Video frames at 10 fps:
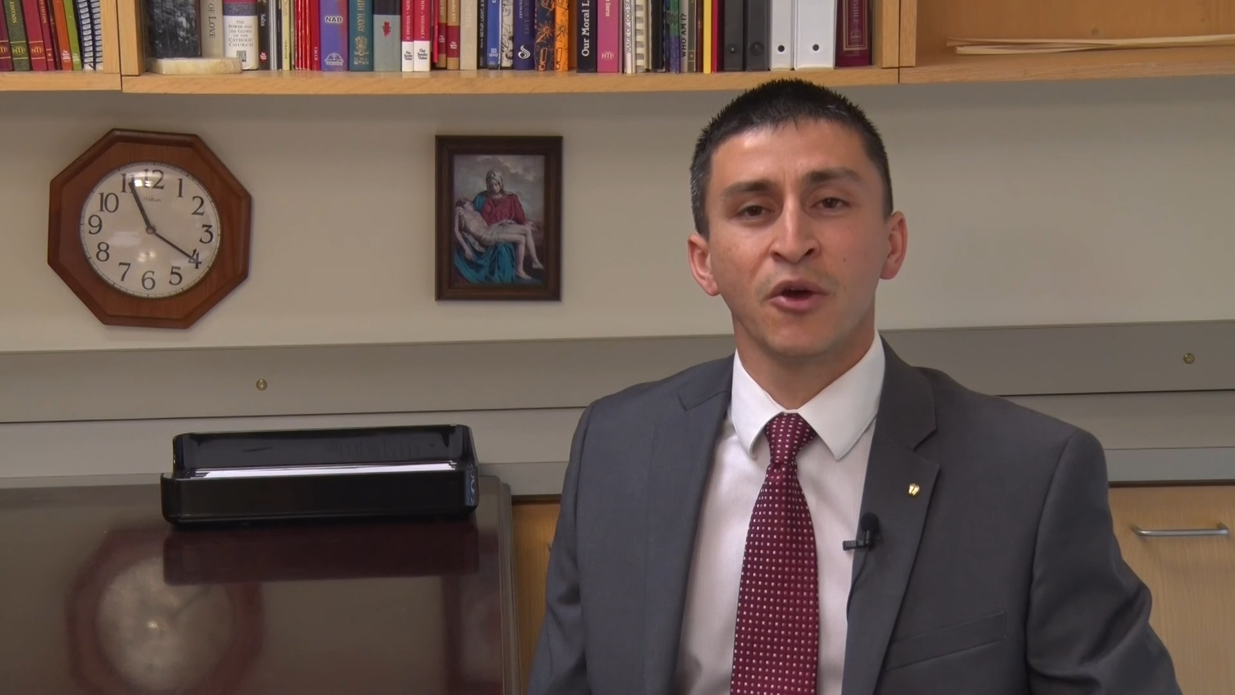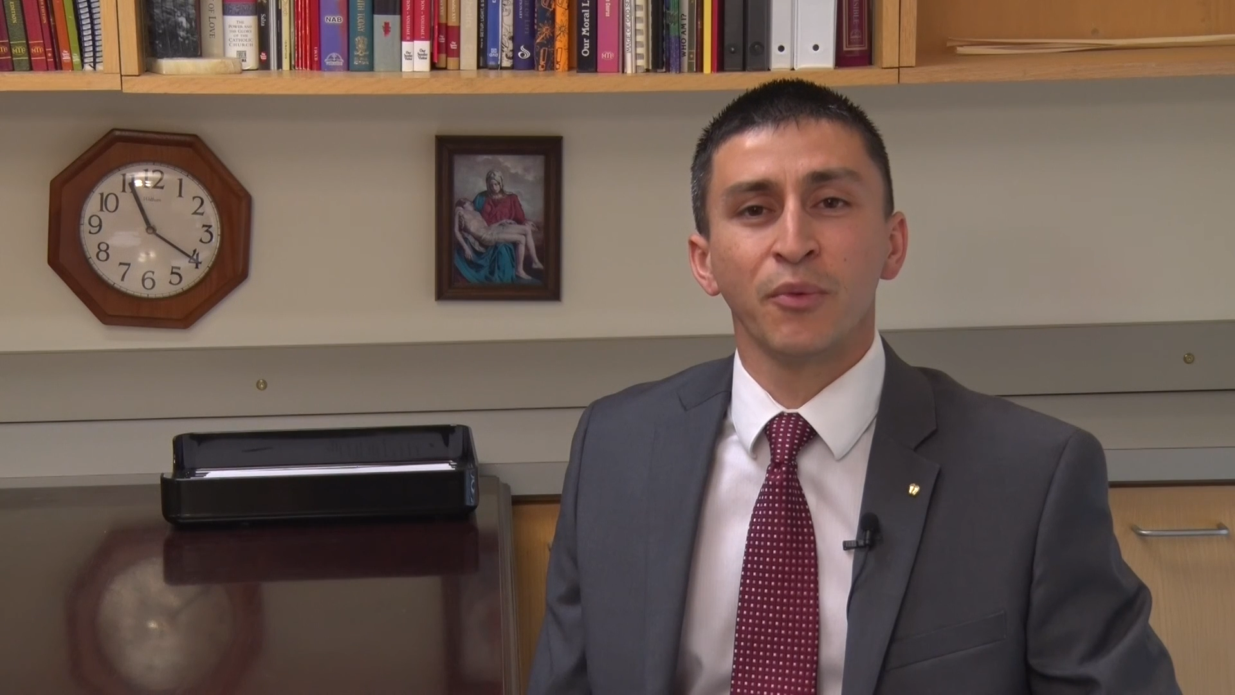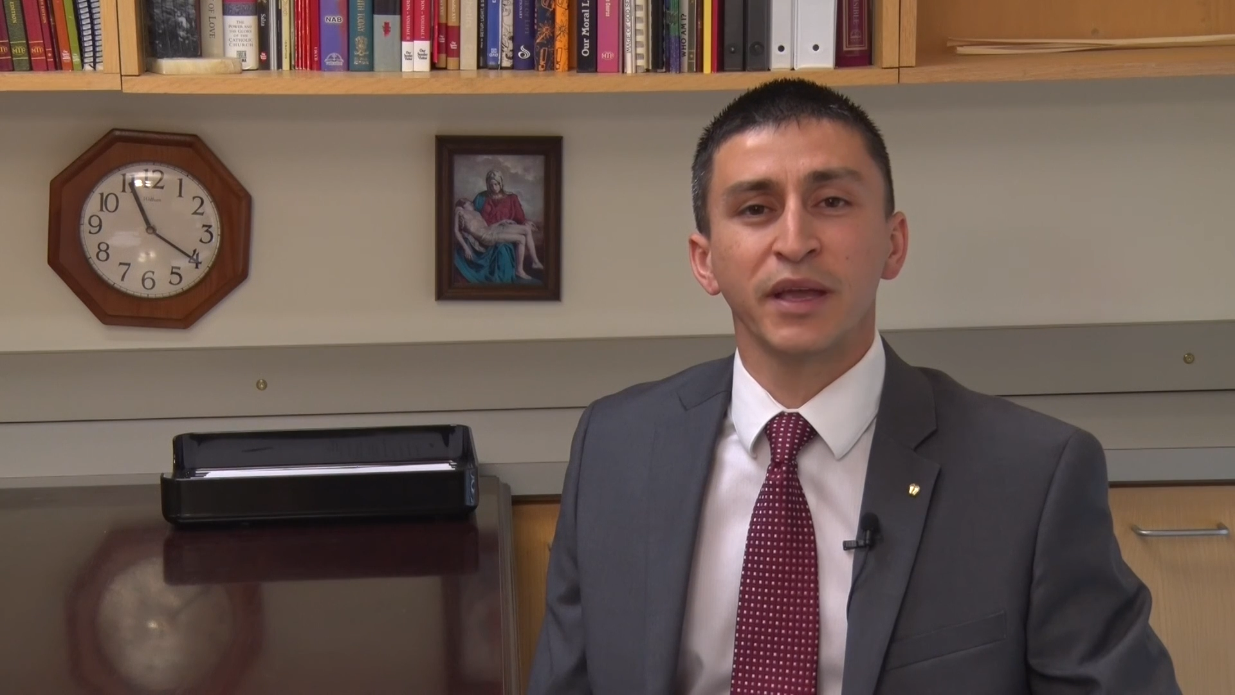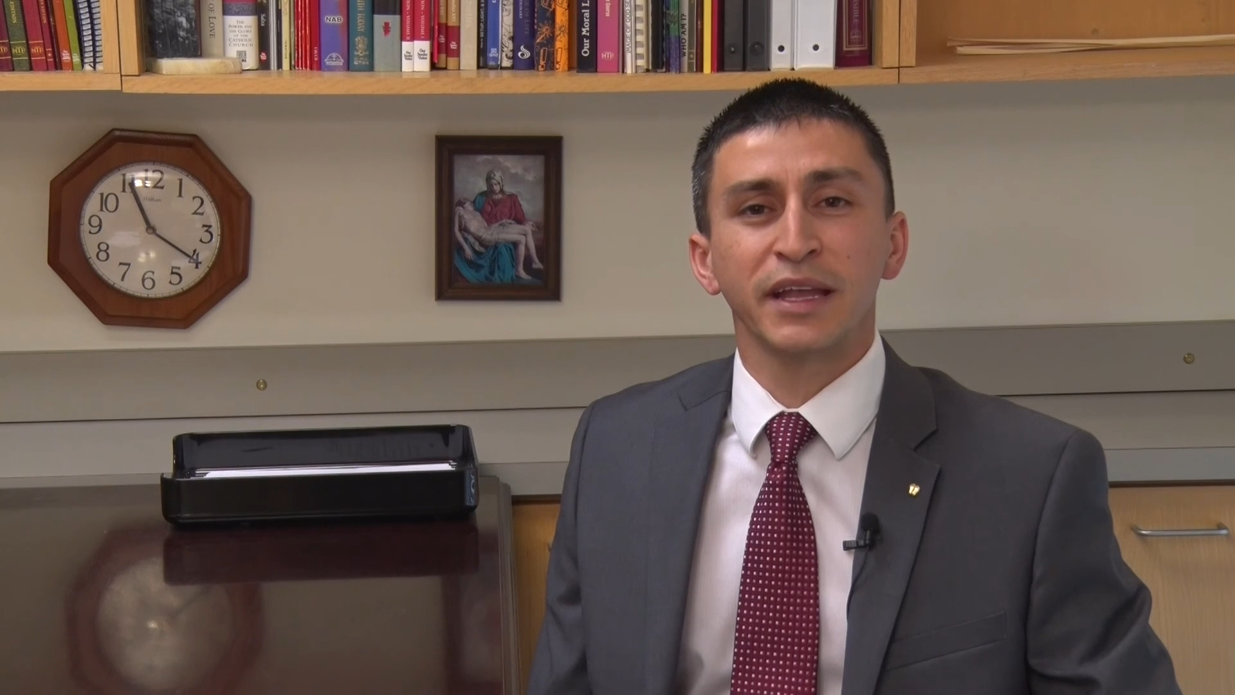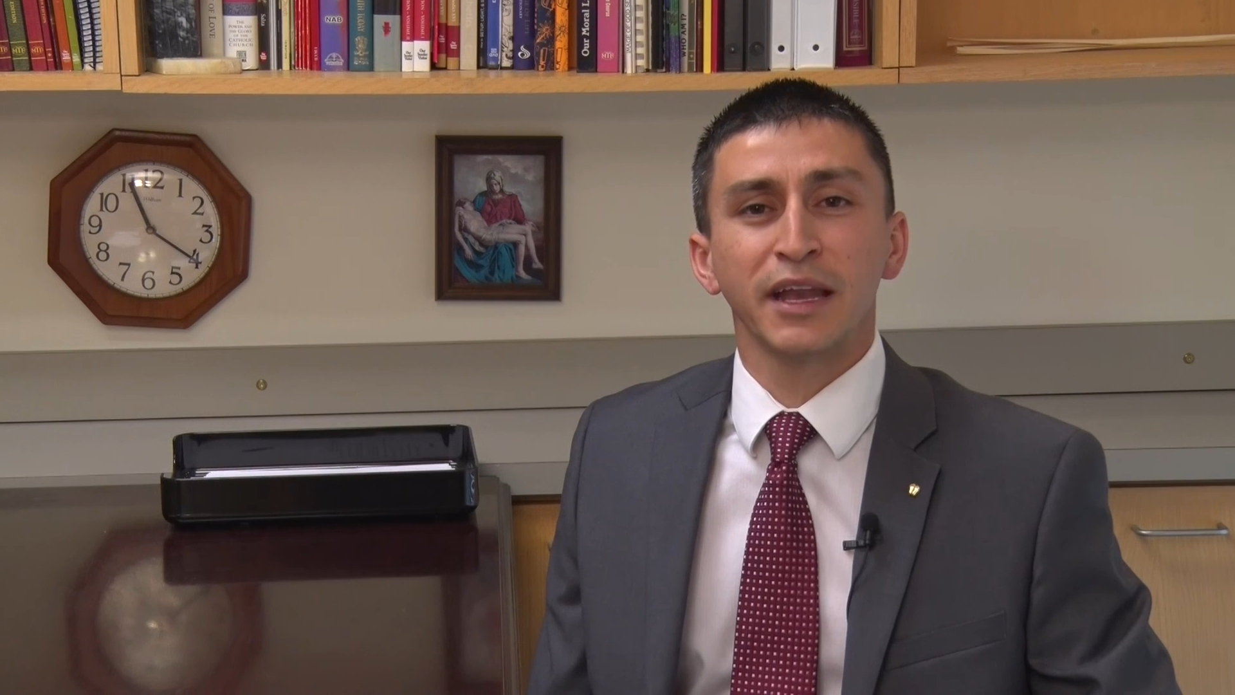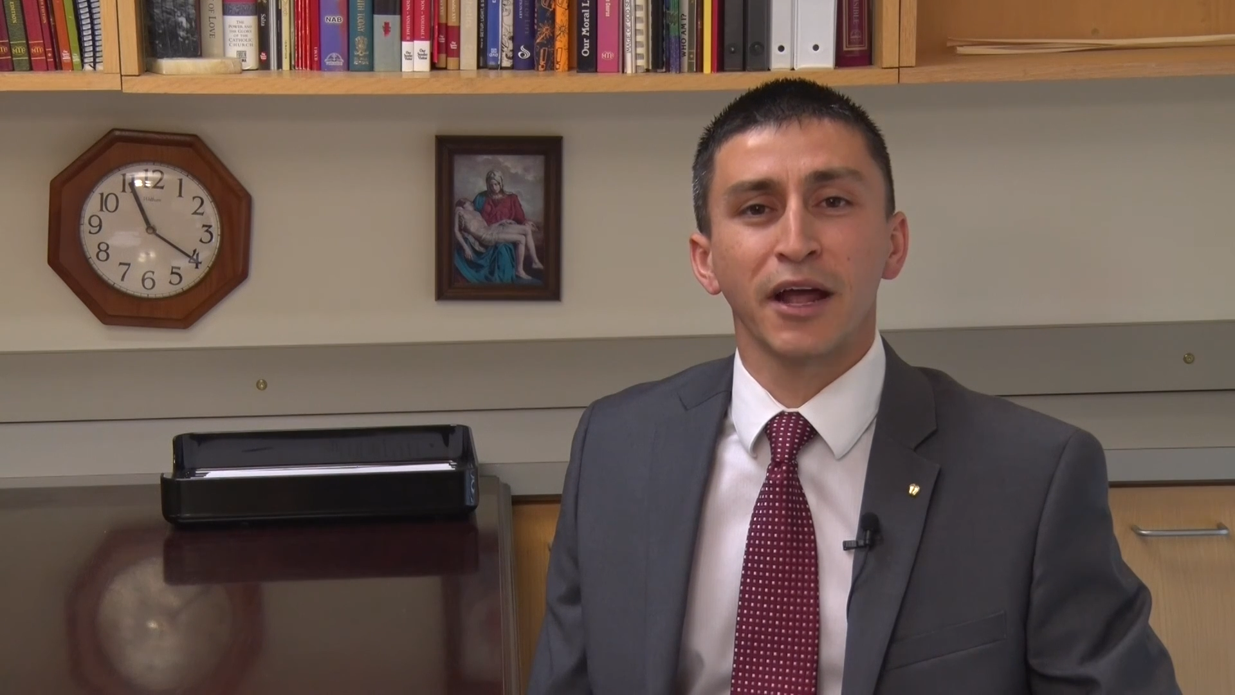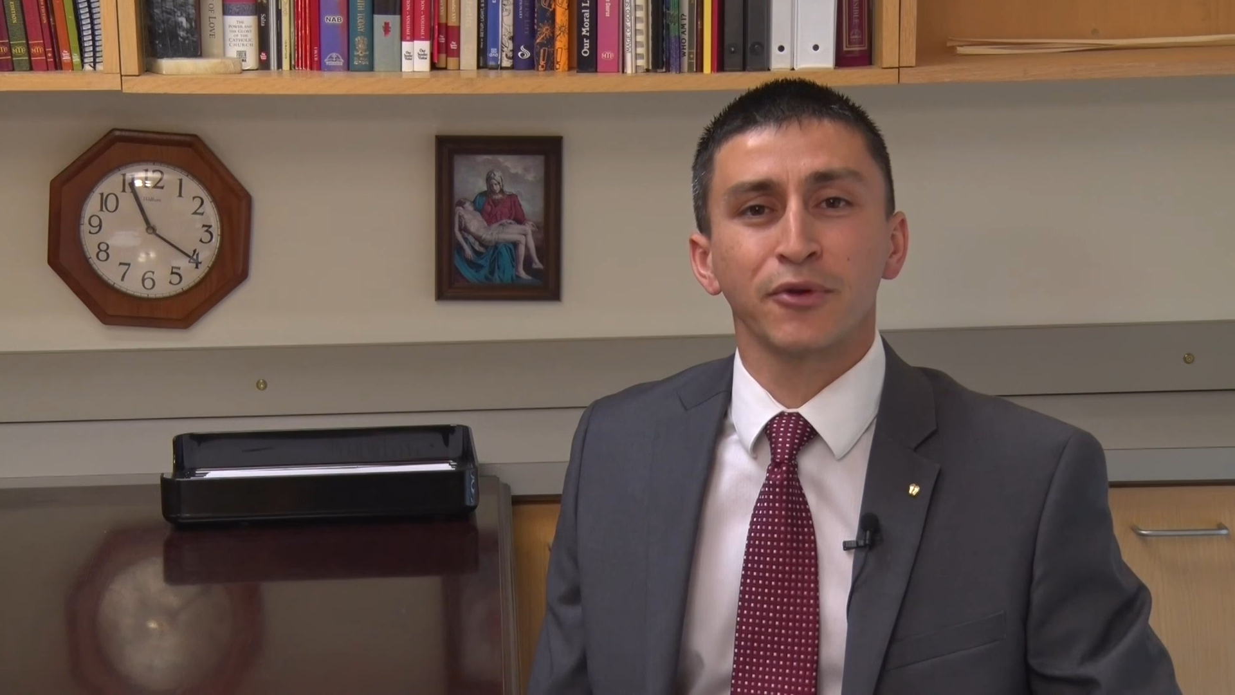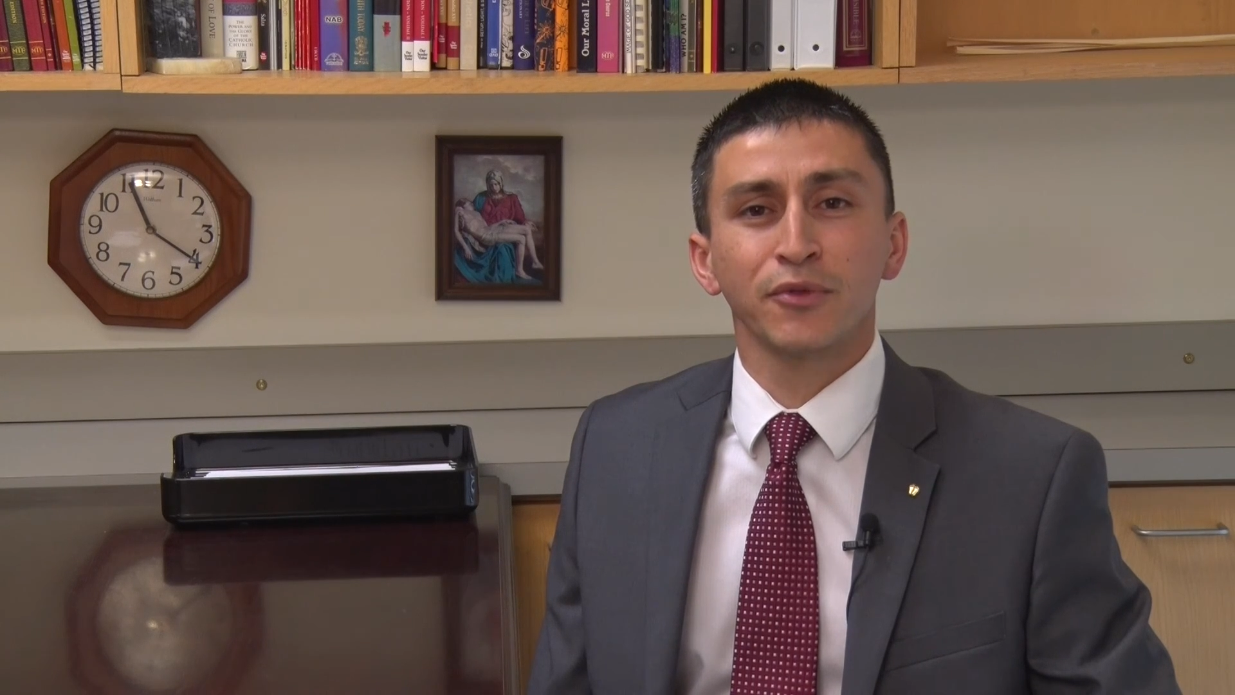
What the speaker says: we can not